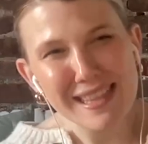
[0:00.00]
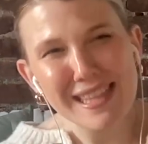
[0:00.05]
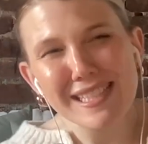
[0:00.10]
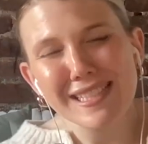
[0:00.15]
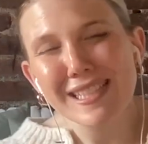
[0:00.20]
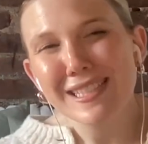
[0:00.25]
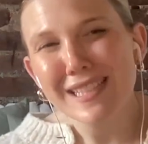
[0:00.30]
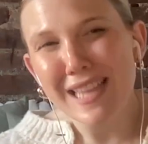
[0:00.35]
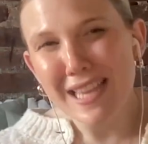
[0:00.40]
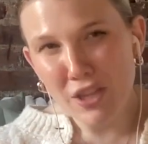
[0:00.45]

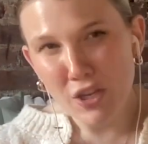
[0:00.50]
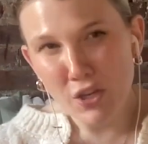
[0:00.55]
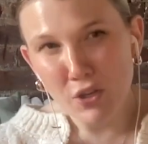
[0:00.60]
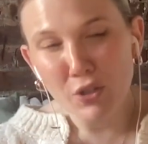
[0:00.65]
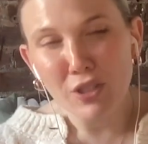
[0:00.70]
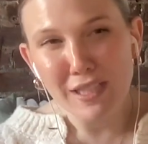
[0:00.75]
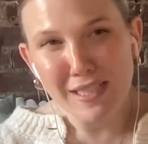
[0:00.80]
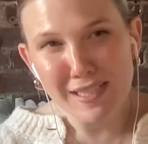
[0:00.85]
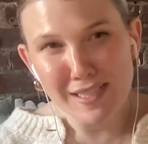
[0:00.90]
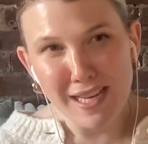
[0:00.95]
This is like the
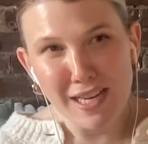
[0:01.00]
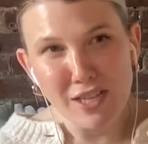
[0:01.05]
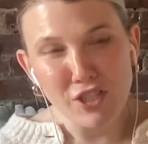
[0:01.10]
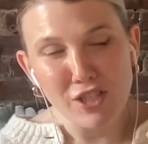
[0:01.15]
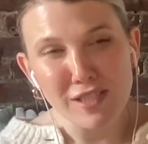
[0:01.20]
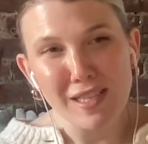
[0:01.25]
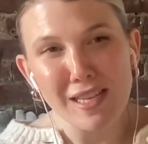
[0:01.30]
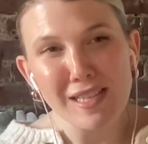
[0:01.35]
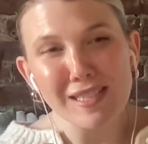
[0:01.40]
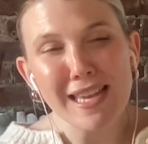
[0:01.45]
early
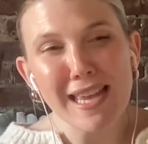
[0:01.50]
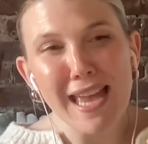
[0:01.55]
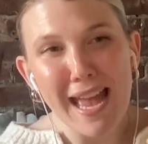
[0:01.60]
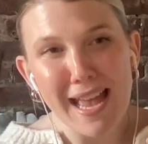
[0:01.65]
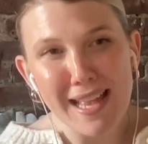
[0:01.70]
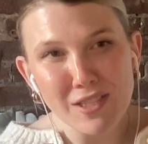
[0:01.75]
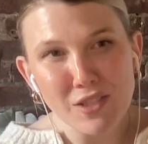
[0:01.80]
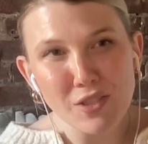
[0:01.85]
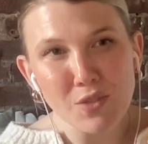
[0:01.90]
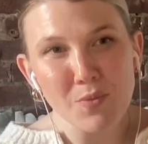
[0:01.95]
stages because it
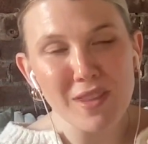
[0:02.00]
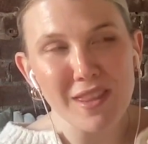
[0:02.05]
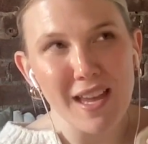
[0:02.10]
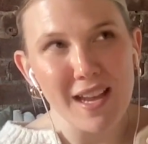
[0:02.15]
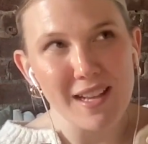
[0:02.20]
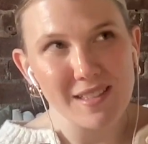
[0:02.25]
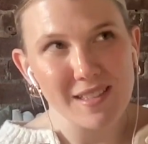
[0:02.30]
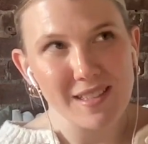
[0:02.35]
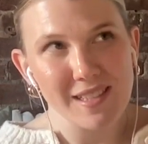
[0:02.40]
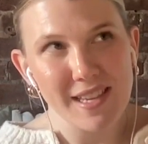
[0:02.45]
ends with
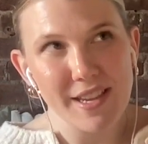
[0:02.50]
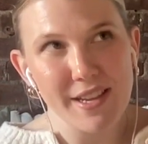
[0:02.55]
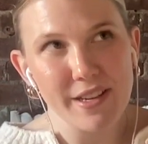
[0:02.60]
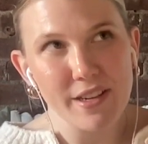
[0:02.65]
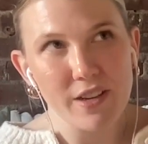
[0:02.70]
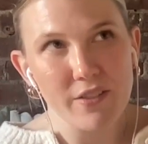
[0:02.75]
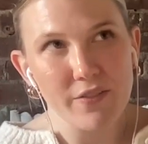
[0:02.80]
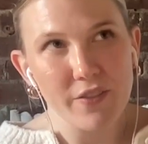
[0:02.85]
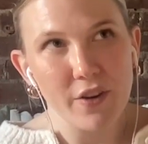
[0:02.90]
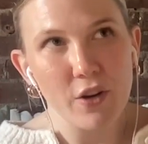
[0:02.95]
that scene
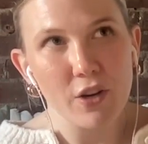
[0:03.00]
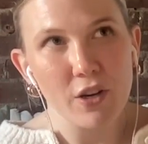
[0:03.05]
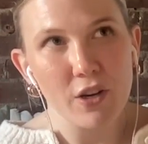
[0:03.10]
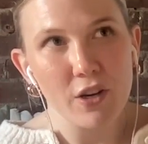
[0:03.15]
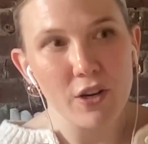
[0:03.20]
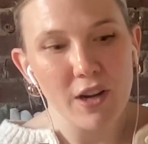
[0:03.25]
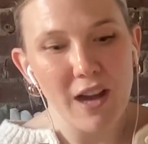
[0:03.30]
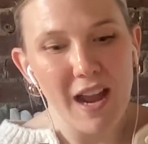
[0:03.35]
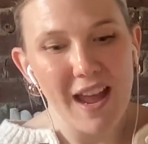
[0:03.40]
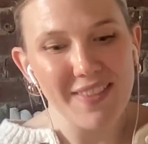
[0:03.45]
of
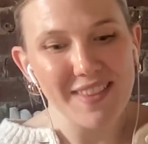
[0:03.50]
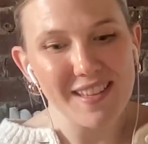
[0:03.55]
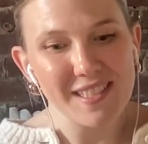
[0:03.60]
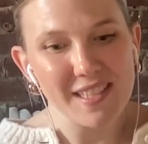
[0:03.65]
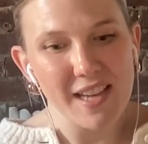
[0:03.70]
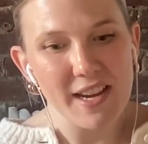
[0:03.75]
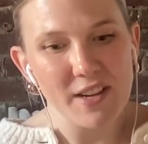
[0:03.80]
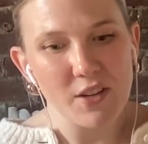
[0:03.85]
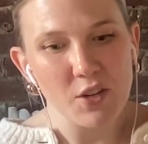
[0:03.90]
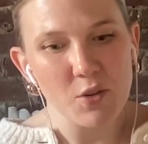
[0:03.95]
her at the
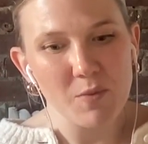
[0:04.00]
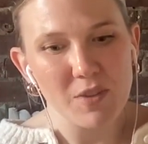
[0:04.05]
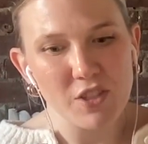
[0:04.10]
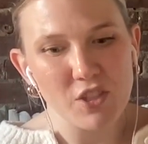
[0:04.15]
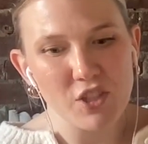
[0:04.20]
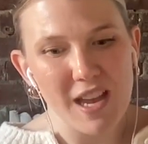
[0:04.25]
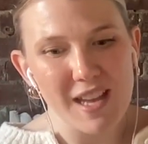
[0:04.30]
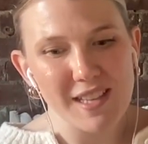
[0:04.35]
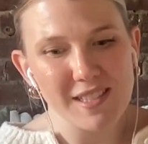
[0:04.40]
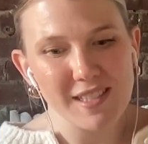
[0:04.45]
diner with
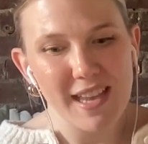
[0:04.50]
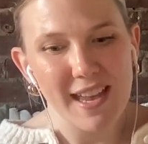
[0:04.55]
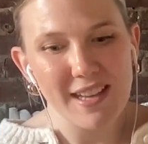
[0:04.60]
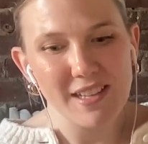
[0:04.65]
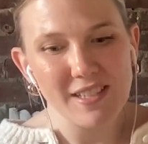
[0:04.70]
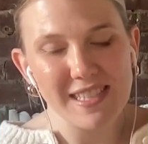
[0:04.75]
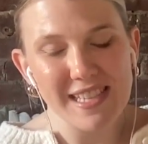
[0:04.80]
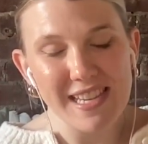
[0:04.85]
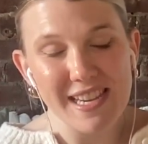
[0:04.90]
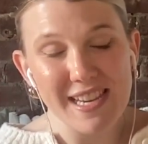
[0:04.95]
Jess,
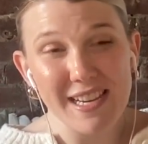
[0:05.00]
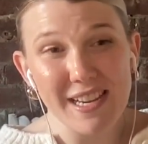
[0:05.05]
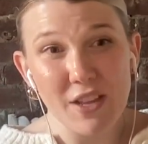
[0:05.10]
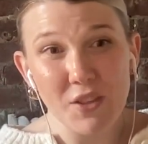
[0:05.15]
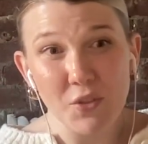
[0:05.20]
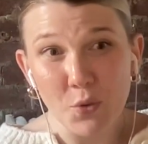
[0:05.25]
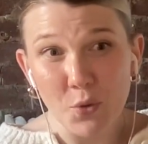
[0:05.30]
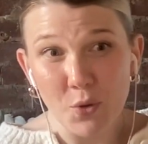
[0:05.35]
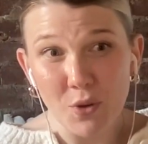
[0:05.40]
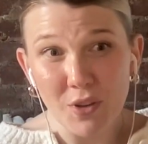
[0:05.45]
and Dean
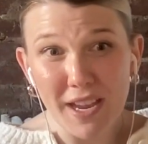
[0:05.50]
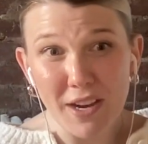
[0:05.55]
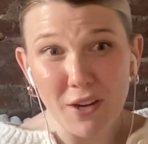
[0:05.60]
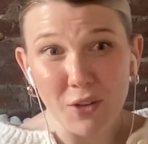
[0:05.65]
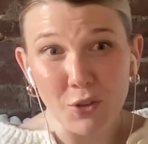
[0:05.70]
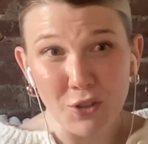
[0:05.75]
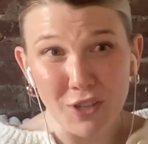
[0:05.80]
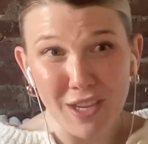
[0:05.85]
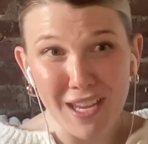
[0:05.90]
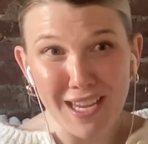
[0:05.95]
and Lorelai are
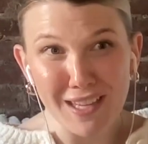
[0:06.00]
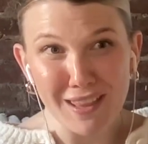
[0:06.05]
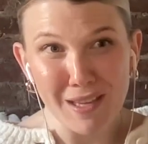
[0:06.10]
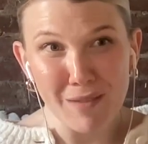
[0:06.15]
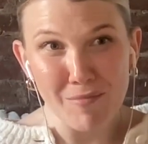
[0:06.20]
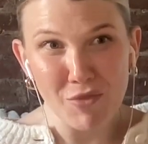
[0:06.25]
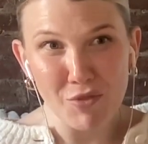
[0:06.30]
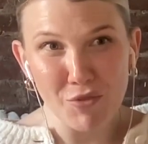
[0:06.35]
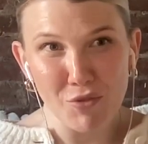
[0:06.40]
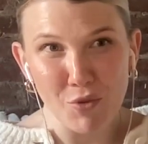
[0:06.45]
looking at
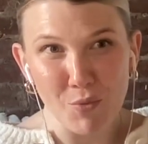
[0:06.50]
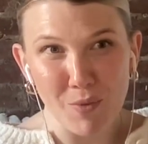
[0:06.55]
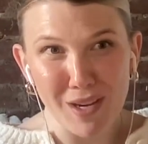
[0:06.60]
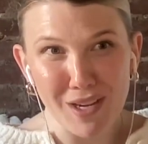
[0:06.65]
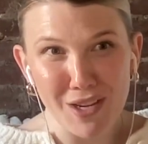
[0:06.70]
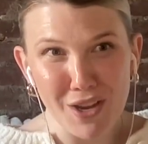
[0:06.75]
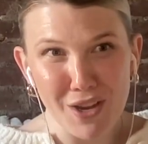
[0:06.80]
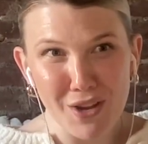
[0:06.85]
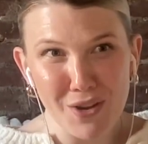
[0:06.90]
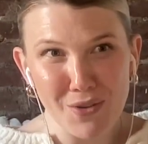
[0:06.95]
them through the
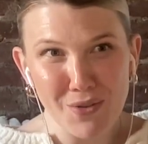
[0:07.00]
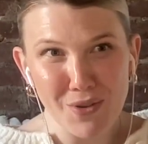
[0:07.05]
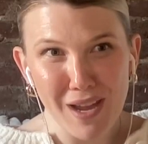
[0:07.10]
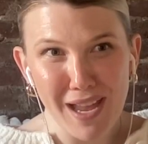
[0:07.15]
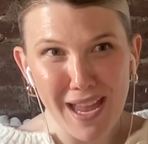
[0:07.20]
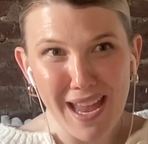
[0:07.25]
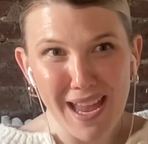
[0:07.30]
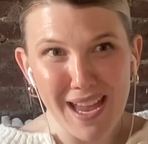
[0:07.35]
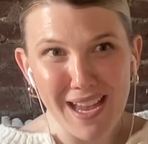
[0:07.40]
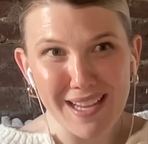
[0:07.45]
window,
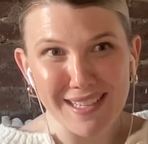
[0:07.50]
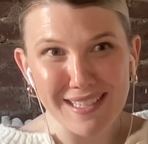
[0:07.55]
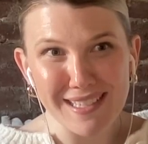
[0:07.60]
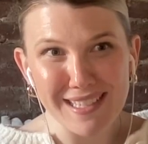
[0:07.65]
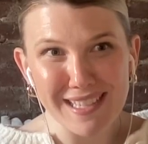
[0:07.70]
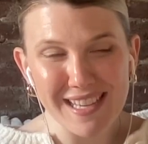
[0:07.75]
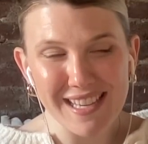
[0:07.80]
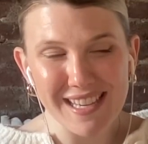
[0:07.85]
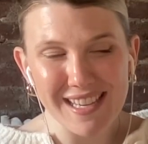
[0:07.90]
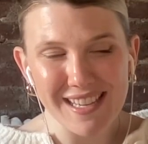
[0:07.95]
and
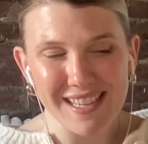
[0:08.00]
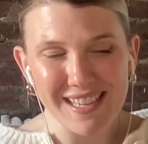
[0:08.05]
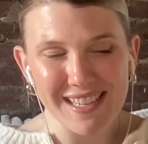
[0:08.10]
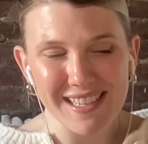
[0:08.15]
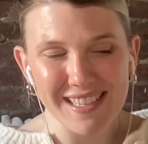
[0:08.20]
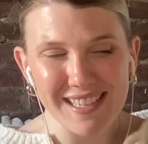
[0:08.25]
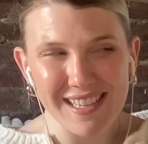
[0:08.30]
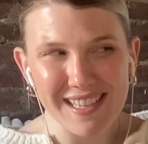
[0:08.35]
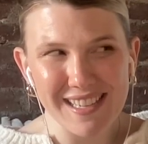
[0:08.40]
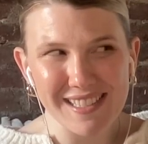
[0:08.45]

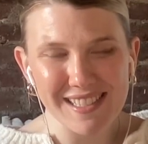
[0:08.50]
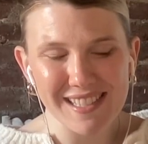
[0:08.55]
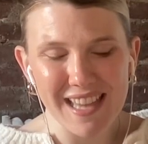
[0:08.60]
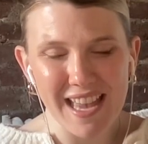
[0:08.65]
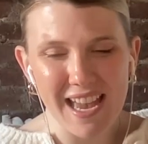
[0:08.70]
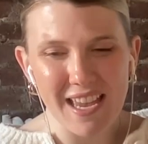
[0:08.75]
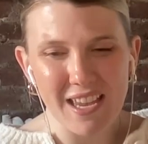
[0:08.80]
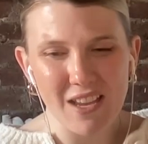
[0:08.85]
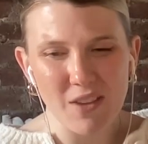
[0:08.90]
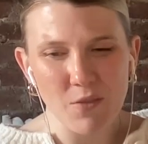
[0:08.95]
he is
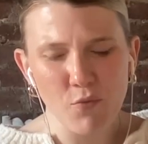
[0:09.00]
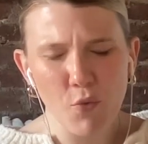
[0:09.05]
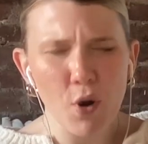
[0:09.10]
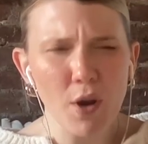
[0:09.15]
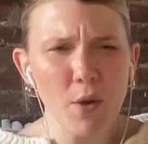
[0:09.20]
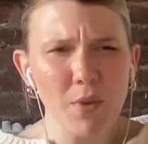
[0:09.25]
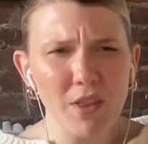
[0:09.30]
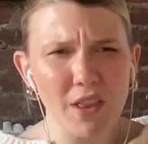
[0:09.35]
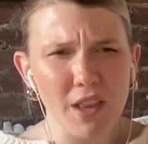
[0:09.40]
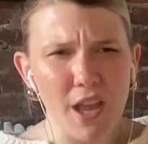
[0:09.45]
like,
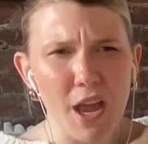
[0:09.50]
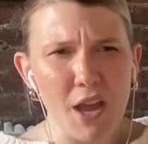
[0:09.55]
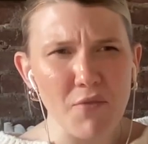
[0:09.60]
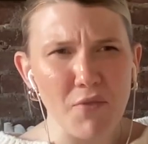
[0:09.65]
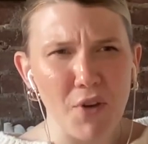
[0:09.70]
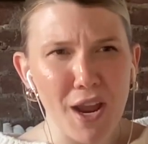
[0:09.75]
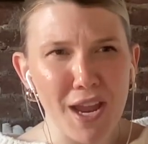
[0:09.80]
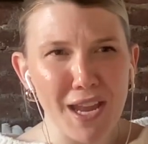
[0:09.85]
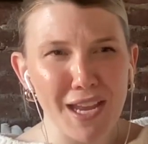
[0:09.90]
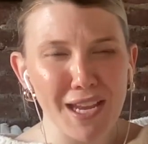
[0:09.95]
Rory wouldn't lie,
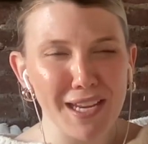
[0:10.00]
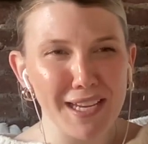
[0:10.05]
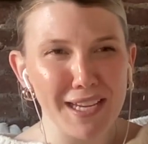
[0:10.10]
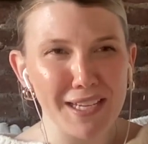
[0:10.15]
right?